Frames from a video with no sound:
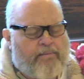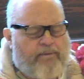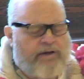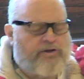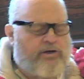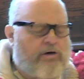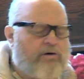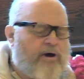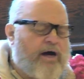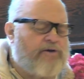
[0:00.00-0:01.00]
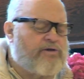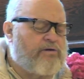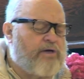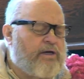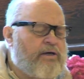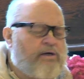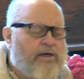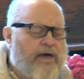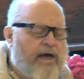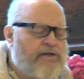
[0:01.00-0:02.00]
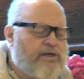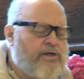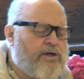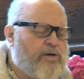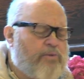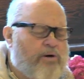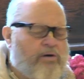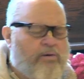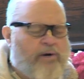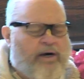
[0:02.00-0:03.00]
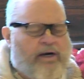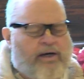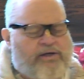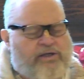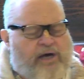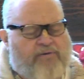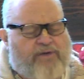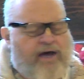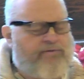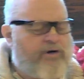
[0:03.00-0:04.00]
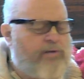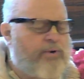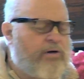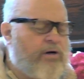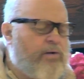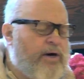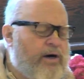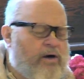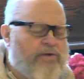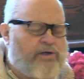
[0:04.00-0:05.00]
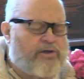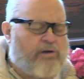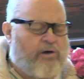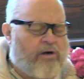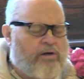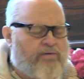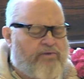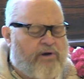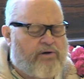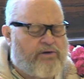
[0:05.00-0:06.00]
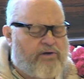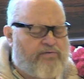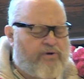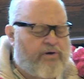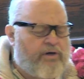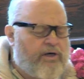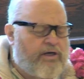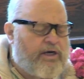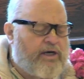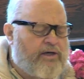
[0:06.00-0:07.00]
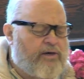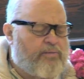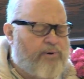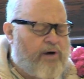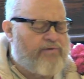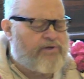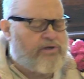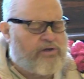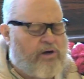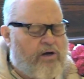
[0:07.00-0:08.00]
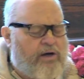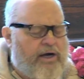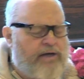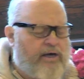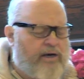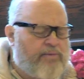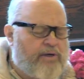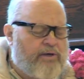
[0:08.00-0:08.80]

And so gradually, as India broke away, South Africa broke away, all of their different kingdom provinces all end up